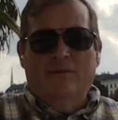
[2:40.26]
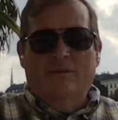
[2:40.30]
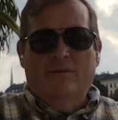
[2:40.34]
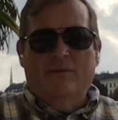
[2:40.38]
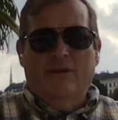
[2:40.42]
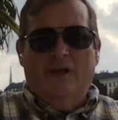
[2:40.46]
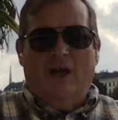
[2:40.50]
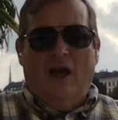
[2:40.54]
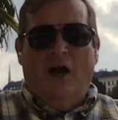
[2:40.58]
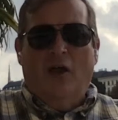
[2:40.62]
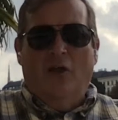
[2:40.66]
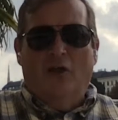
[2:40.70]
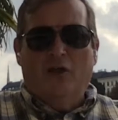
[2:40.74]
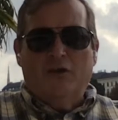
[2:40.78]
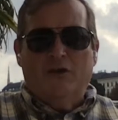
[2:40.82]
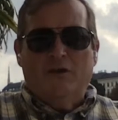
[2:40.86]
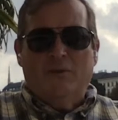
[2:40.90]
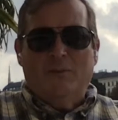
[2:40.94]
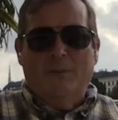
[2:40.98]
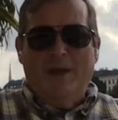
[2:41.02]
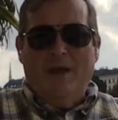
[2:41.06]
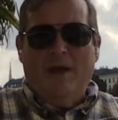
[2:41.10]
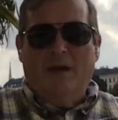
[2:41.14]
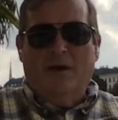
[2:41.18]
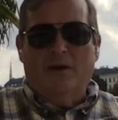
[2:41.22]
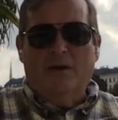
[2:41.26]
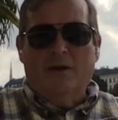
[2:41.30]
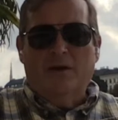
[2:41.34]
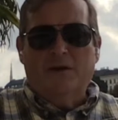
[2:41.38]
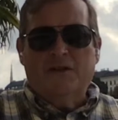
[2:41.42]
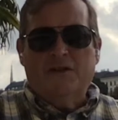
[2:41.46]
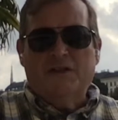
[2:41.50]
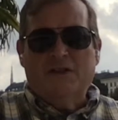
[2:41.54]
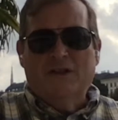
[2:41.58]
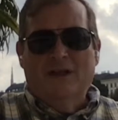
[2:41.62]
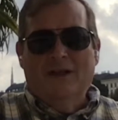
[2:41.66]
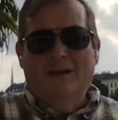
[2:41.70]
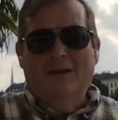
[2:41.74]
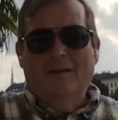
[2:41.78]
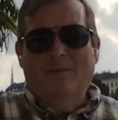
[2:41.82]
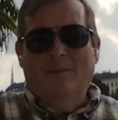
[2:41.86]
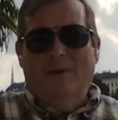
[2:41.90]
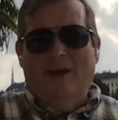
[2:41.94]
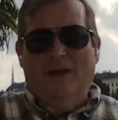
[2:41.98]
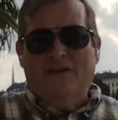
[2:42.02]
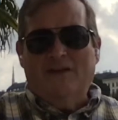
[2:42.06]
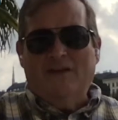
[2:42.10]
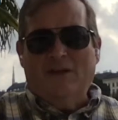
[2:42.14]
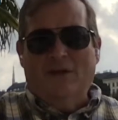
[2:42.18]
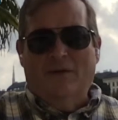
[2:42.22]
the other speakers
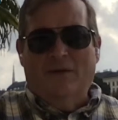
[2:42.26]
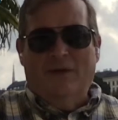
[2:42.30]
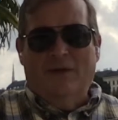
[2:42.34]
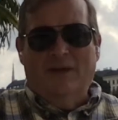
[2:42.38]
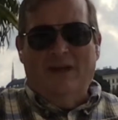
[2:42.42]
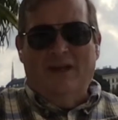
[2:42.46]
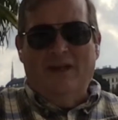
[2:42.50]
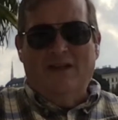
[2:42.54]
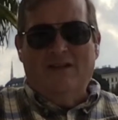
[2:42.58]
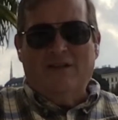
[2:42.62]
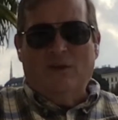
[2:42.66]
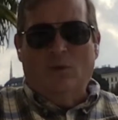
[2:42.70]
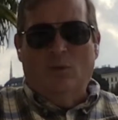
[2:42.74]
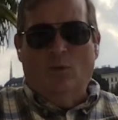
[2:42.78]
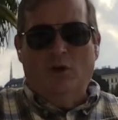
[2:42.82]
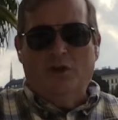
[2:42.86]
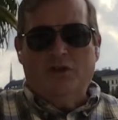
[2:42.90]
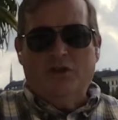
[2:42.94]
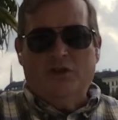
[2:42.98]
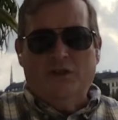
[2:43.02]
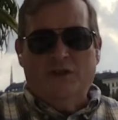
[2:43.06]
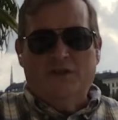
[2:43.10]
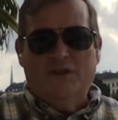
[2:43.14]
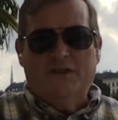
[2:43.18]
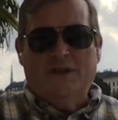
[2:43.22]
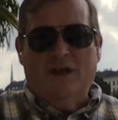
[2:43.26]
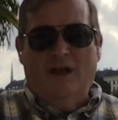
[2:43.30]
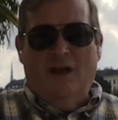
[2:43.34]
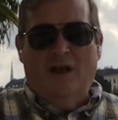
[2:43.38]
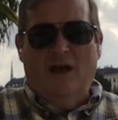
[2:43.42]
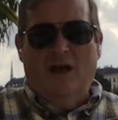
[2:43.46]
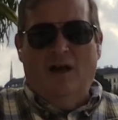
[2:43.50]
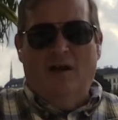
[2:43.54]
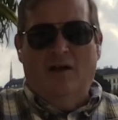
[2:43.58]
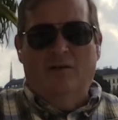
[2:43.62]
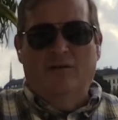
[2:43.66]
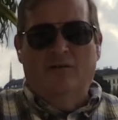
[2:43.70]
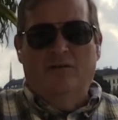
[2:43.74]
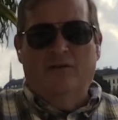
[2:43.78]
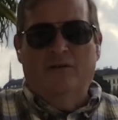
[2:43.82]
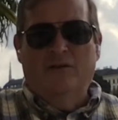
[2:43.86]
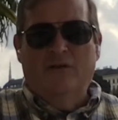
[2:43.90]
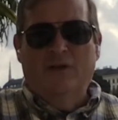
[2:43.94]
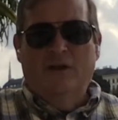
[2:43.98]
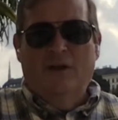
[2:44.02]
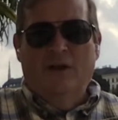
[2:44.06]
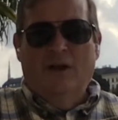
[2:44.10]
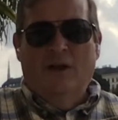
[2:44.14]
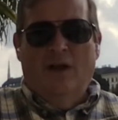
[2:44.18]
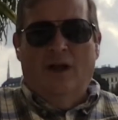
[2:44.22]
based on the needs and wishes of
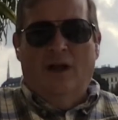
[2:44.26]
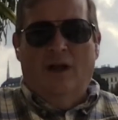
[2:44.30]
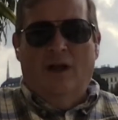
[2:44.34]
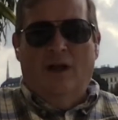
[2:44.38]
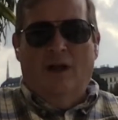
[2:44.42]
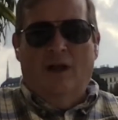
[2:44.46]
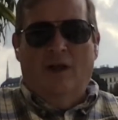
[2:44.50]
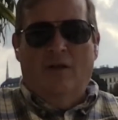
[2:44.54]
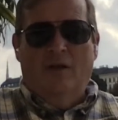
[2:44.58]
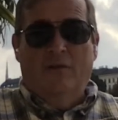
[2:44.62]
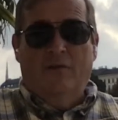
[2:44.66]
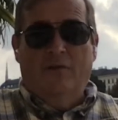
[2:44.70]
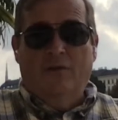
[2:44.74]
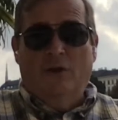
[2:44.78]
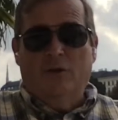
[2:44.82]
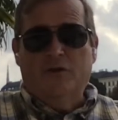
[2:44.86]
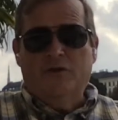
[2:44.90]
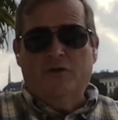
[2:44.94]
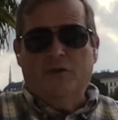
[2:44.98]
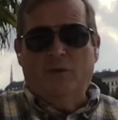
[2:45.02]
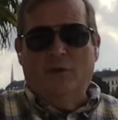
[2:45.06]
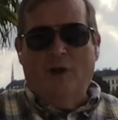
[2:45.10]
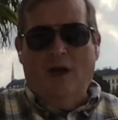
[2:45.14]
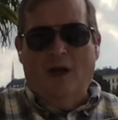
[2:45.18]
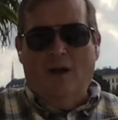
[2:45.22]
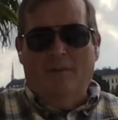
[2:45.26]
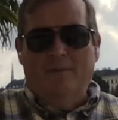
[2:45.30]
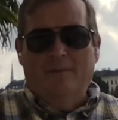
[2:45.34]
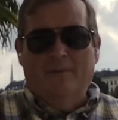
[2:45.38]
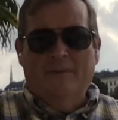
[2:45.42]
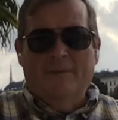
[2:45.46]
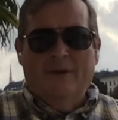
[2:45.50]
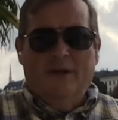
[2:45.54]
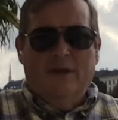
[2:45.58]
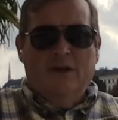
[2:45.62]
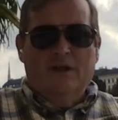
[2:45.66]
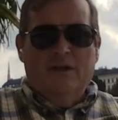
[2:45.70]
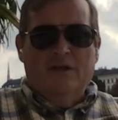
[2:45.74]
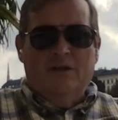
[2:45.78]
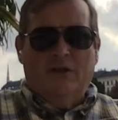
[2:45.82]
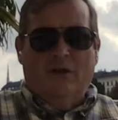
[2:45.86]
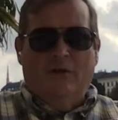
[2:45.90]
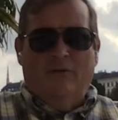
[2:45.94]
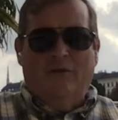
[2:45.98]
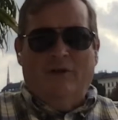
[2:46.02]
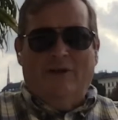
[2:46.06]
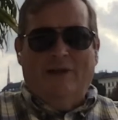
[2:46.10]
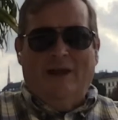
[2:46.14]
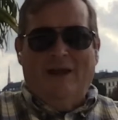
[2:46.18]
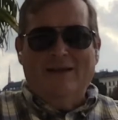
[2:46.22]
the folks who come. So
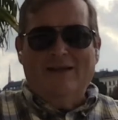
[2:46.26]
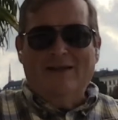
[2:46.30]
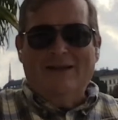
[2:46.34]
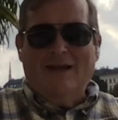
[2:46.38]
if you'd like to